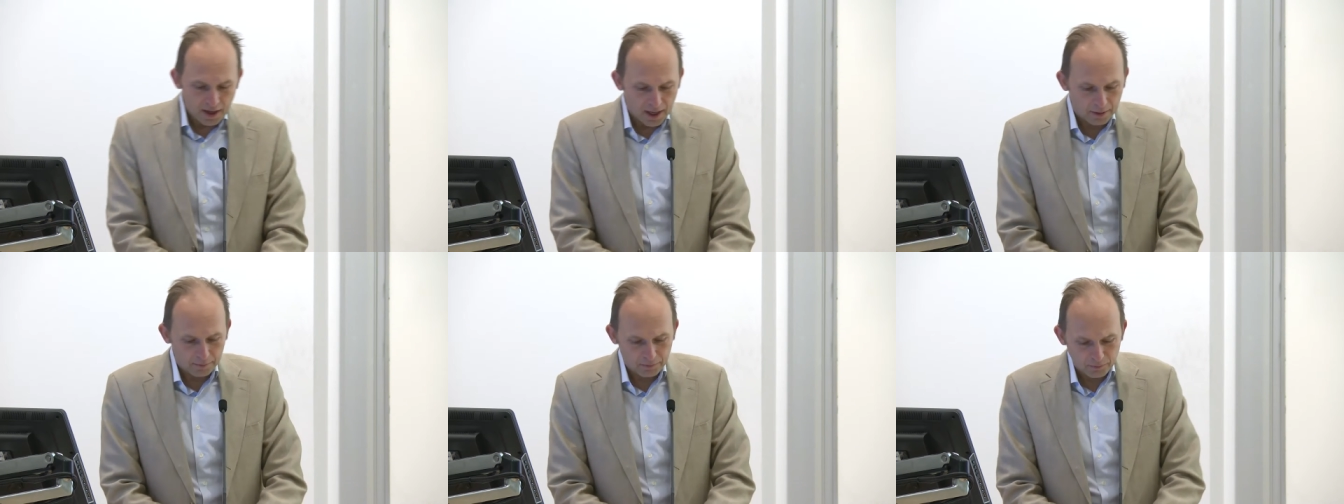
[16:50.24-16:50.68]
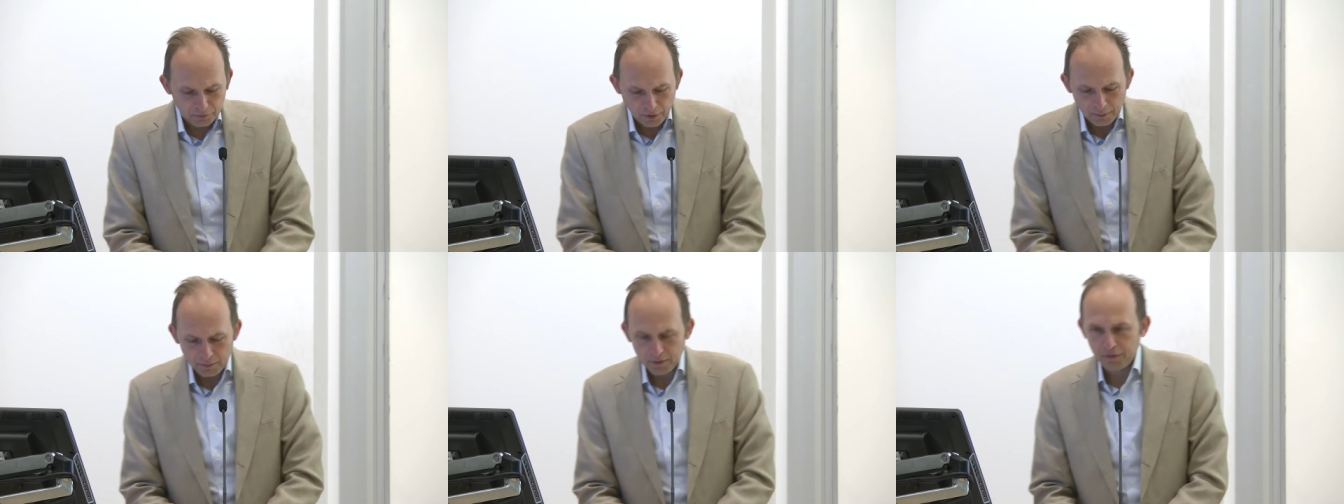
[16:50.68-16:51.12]
Um,
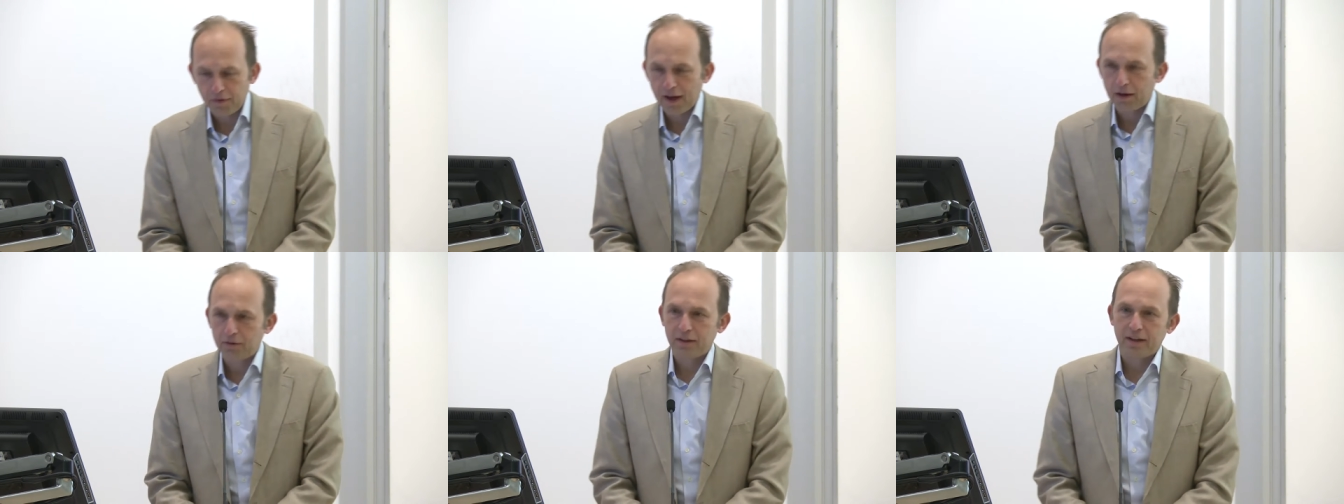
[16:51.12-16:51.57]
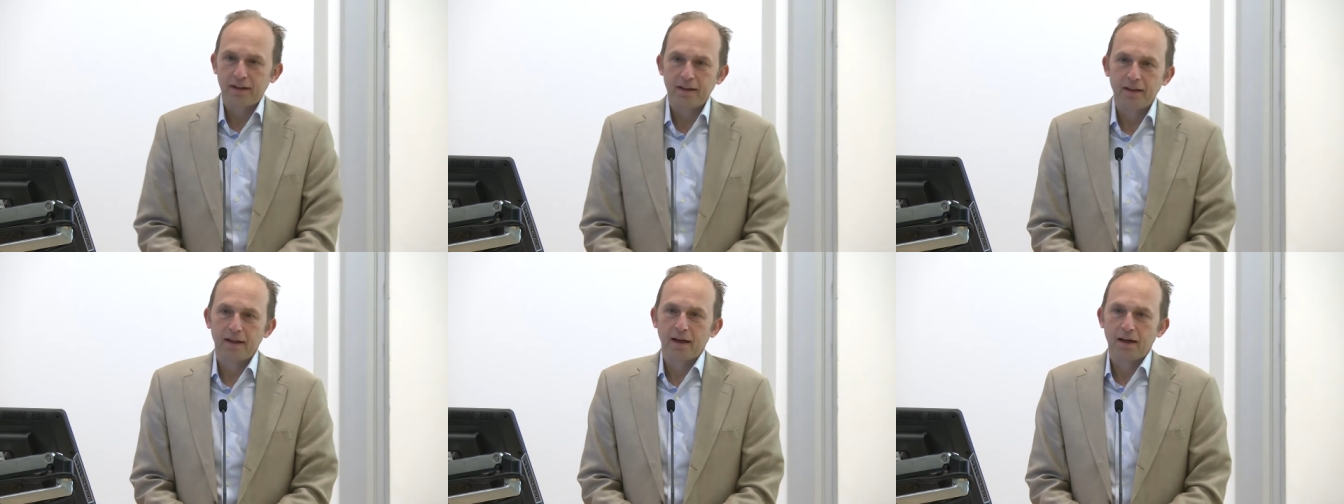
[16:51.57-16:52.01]
from the
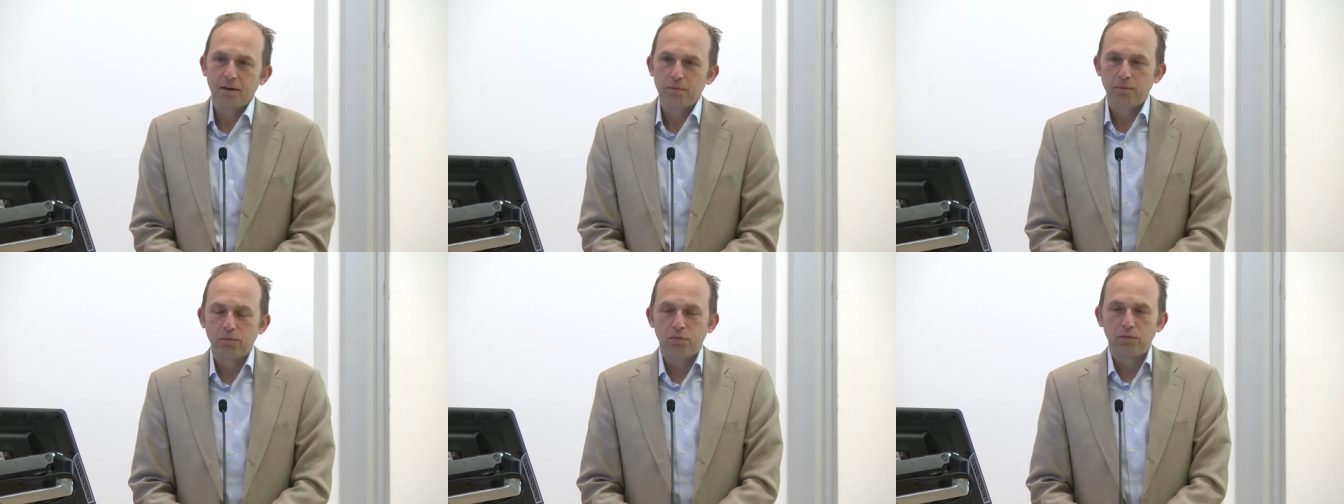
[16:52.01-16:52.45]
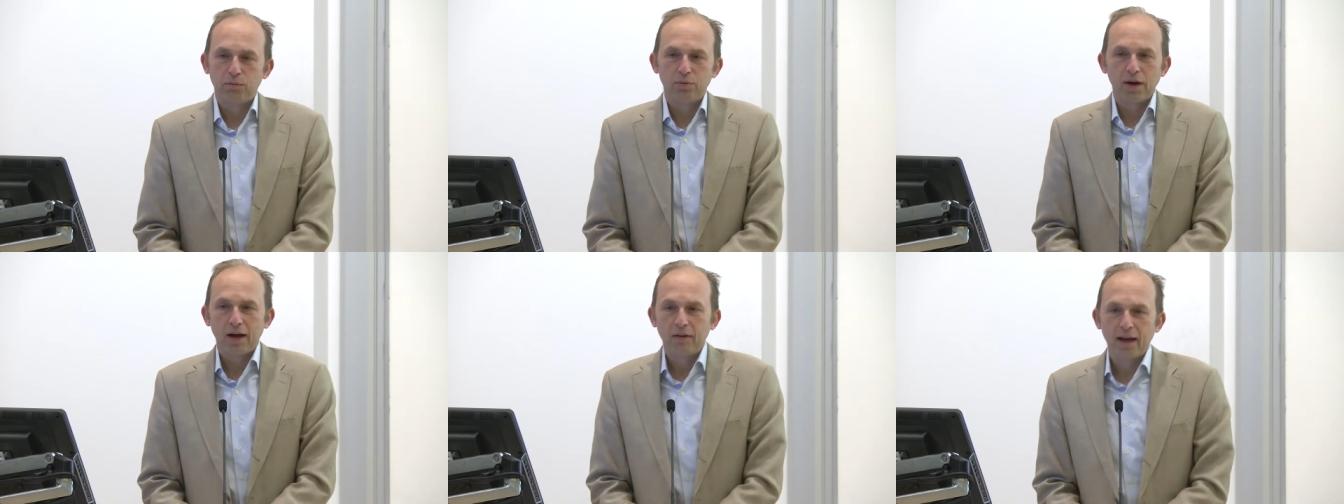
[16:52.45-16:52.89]
founding, uh,
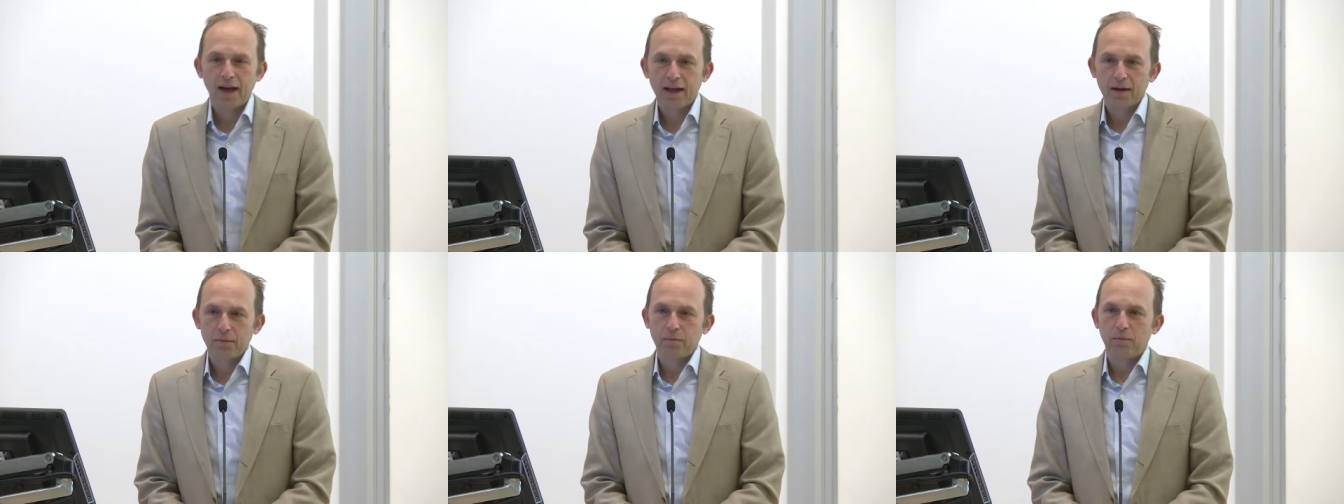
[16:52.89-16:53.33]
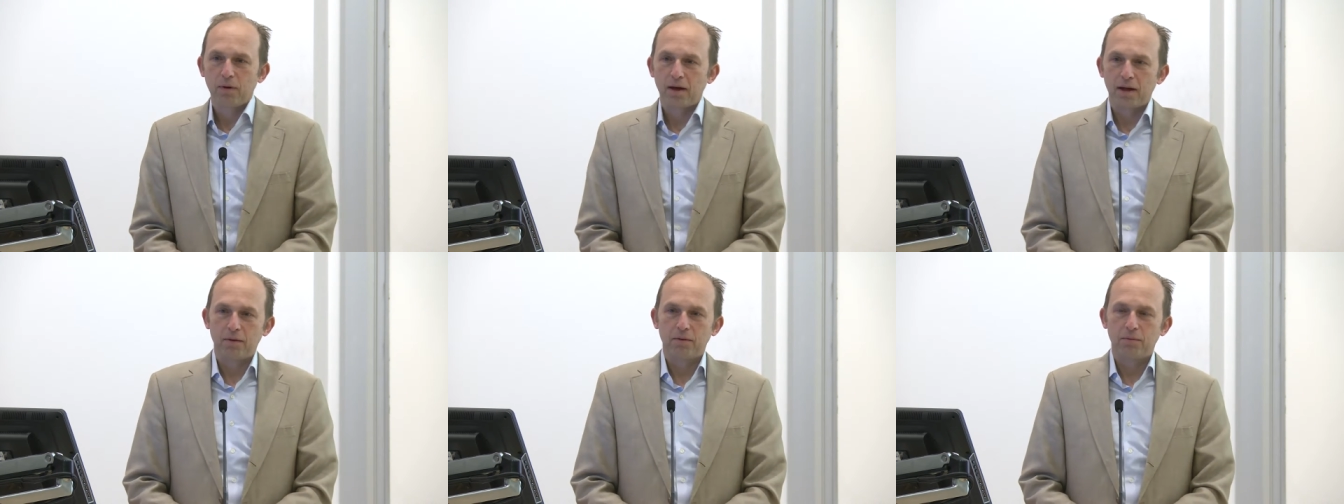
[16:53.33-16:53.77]
Brown had a,
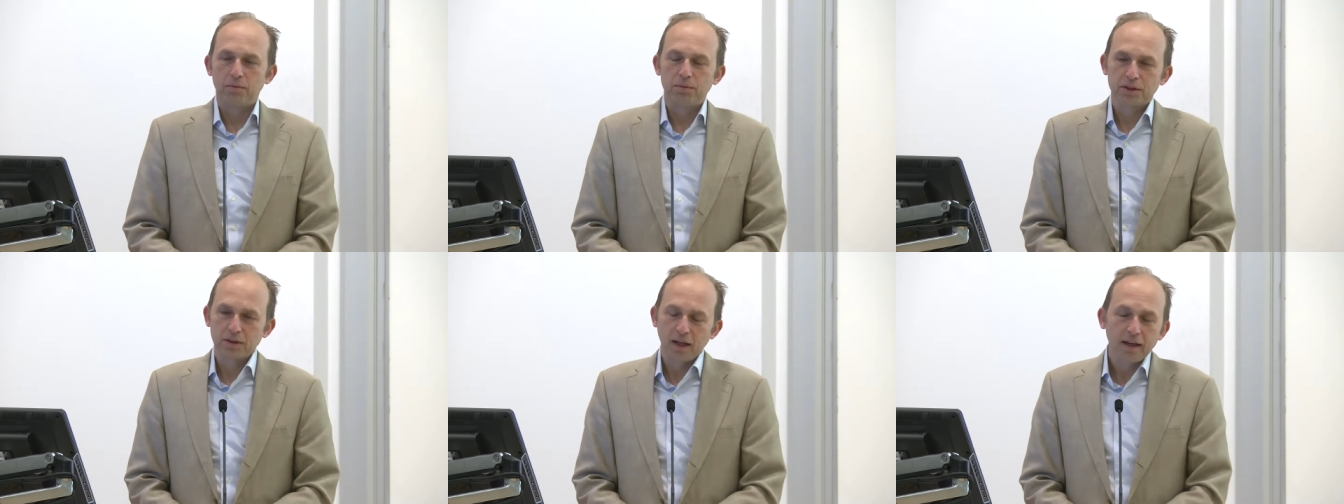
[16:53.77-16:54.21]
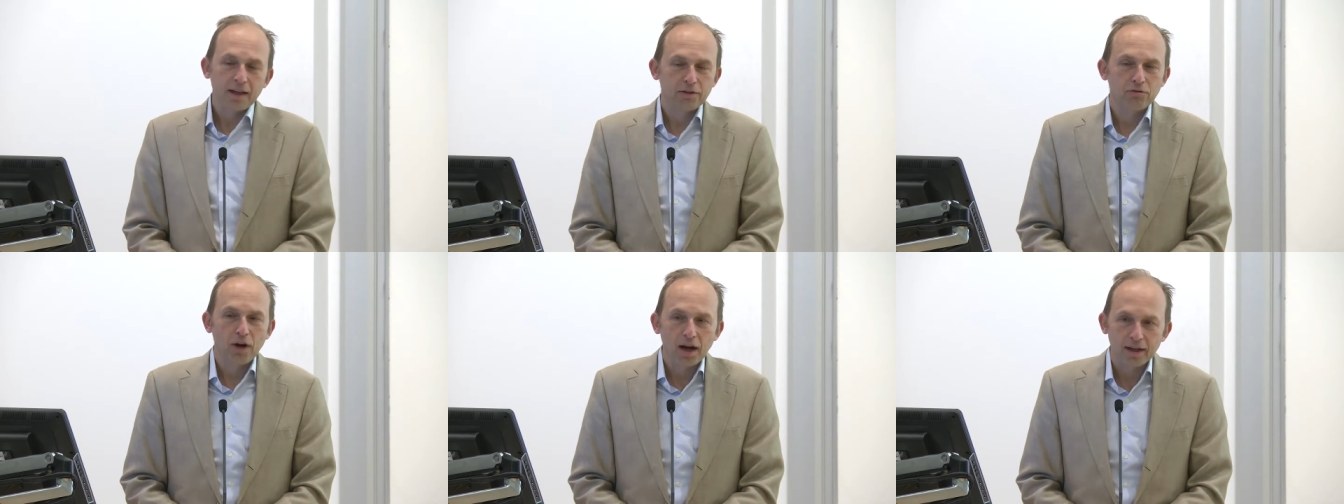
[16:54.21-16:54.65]
had a slightly
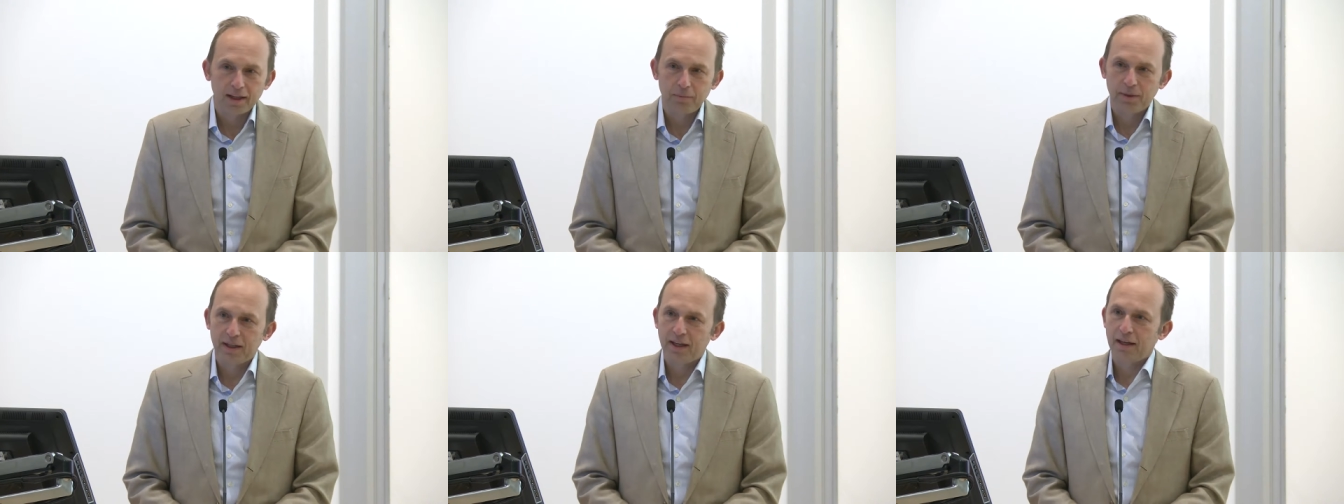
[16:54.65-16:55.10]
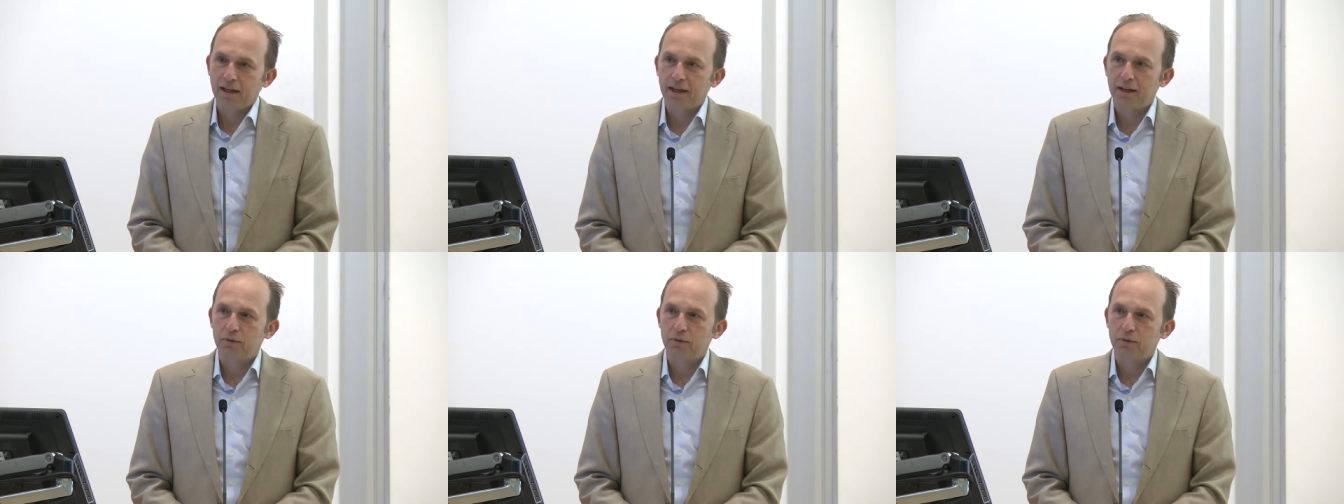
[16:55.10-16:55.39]
rocky beginning.